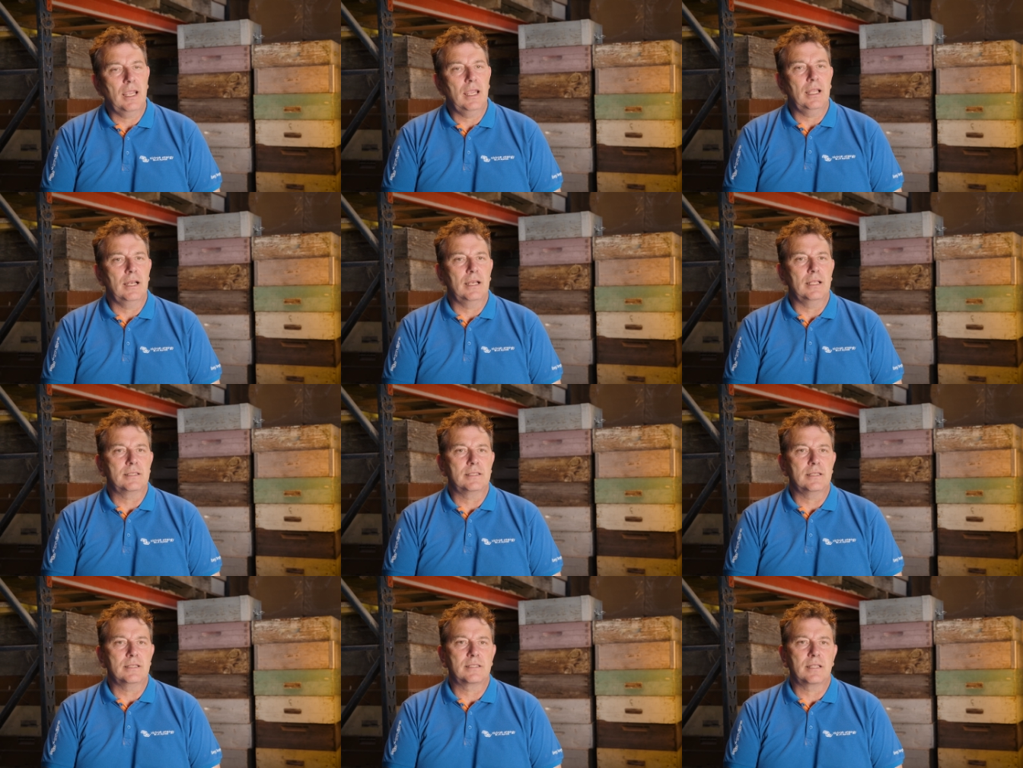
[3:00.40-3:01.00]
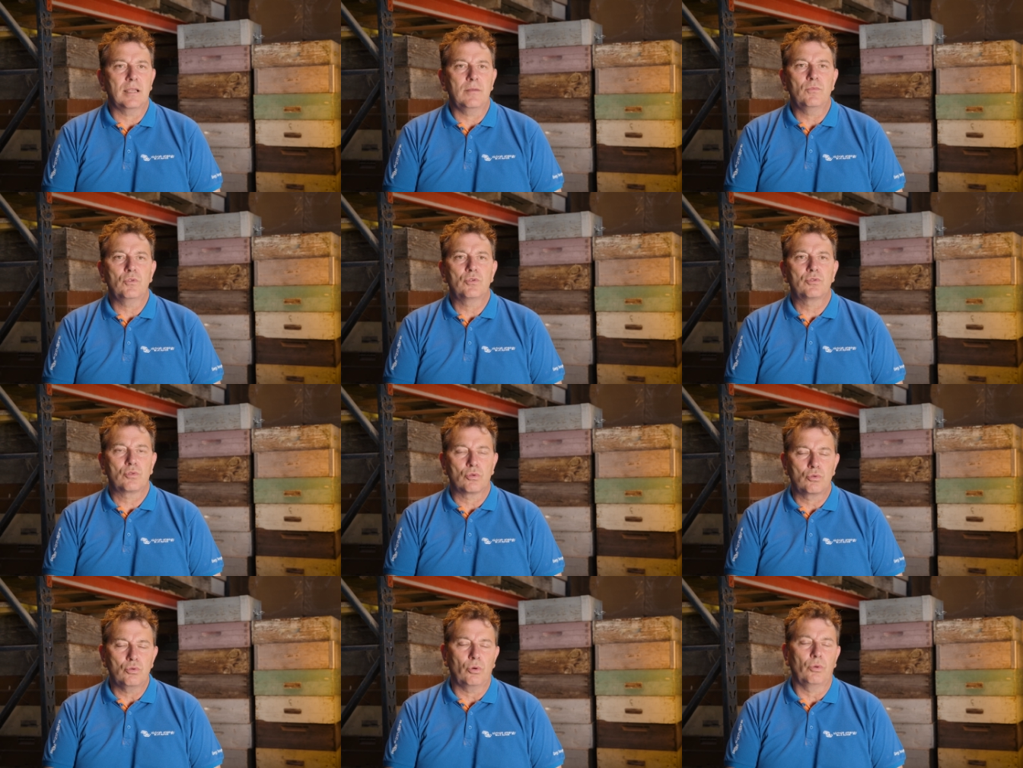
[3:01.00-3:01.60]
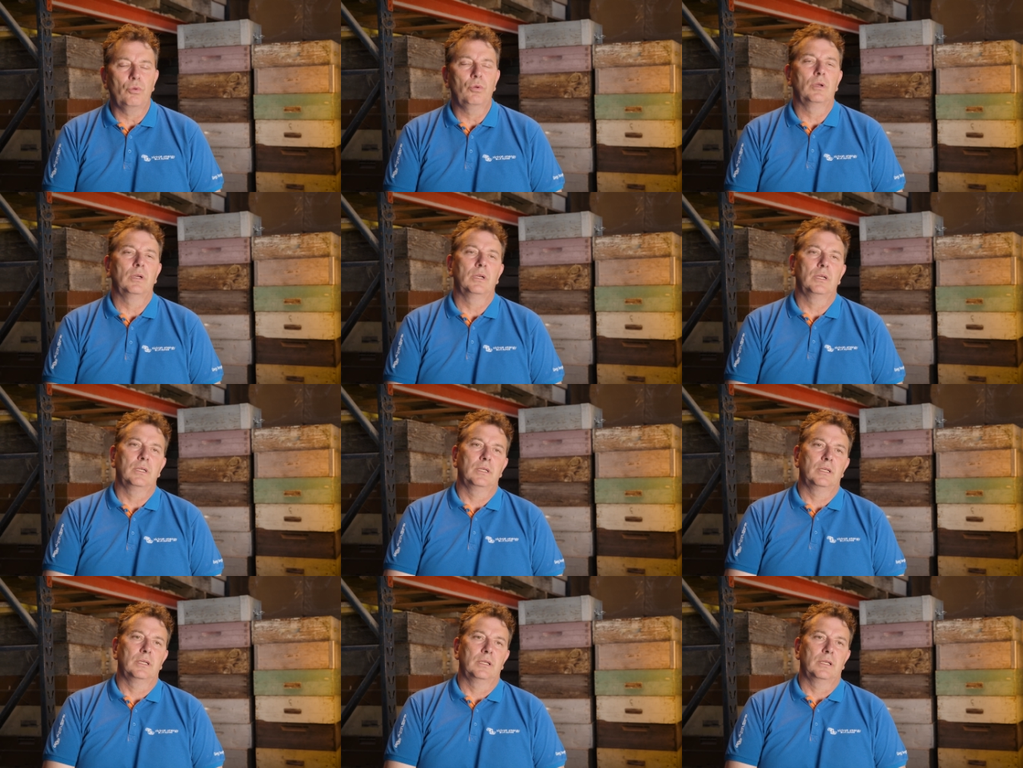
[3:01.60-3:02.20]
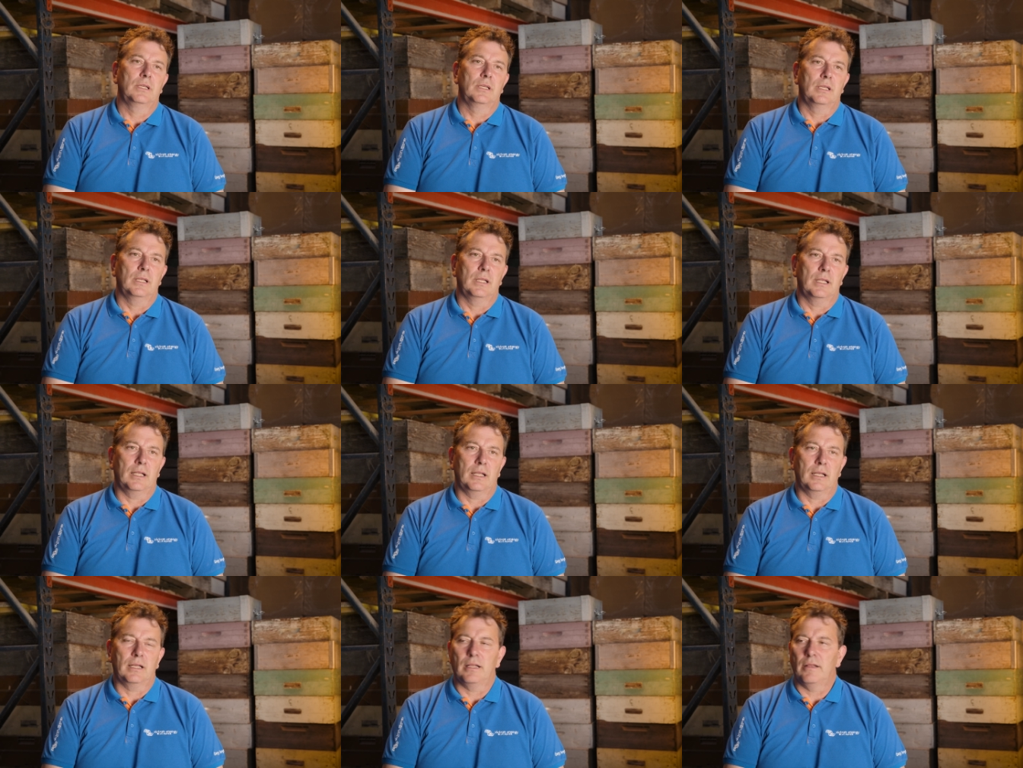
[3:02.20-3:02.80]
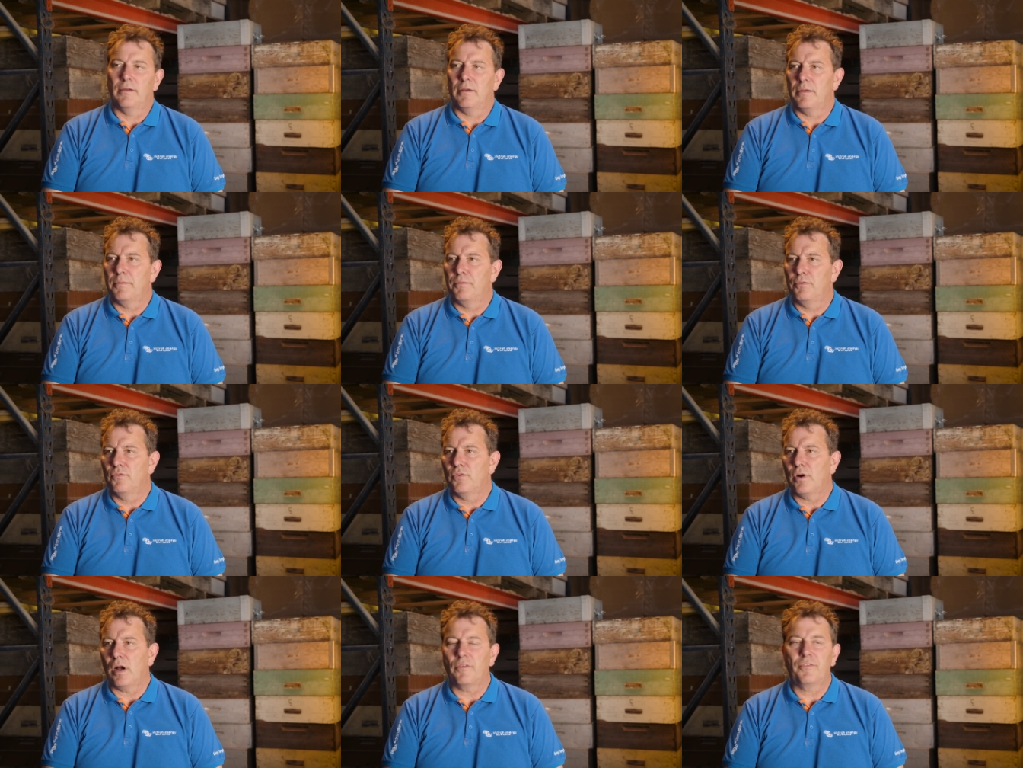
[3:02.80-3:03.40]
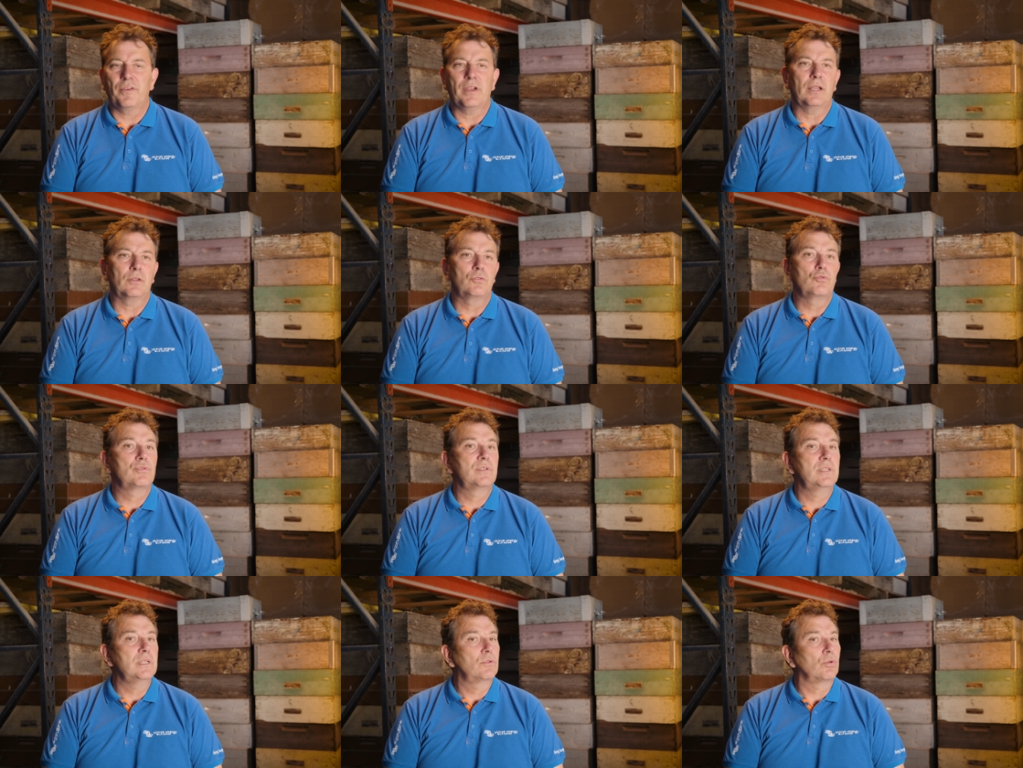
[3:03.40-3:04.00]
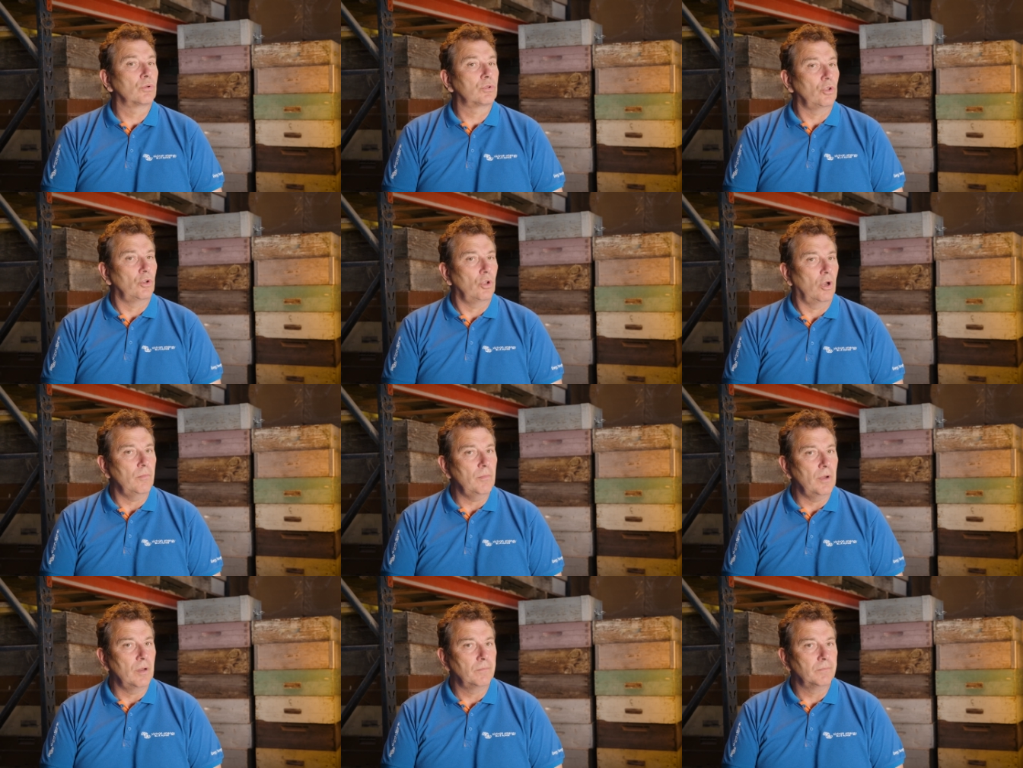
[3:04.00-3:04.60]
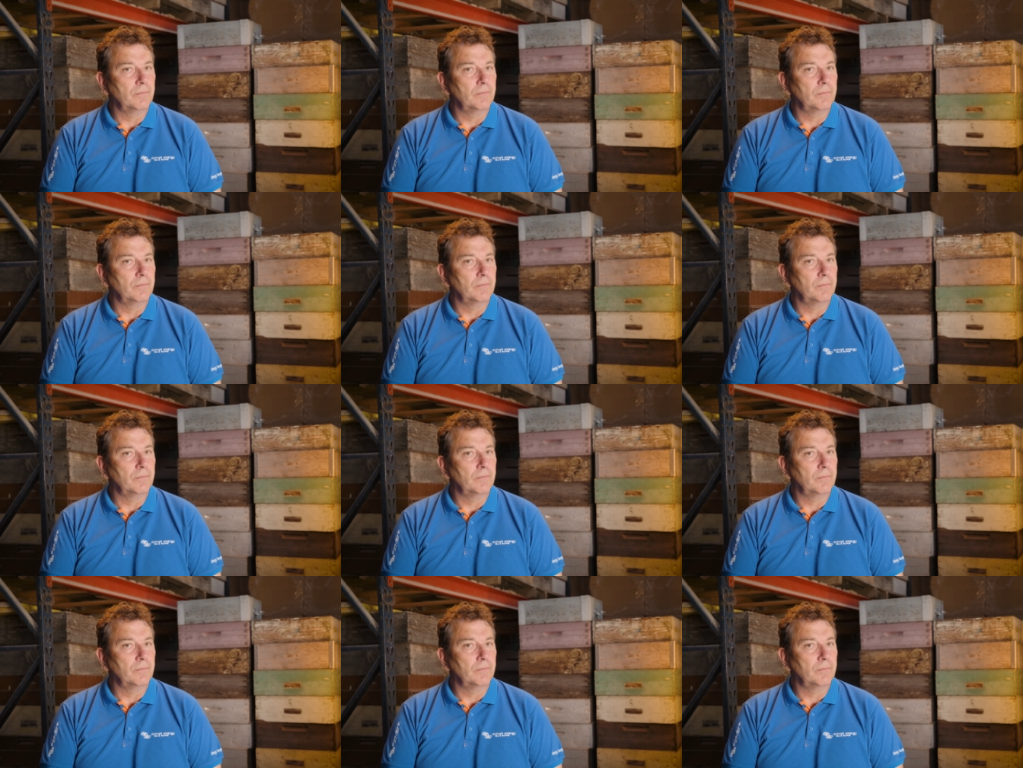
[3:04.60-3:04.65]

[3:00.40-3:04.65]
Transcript: a niche profession. You have to know, you have to master it.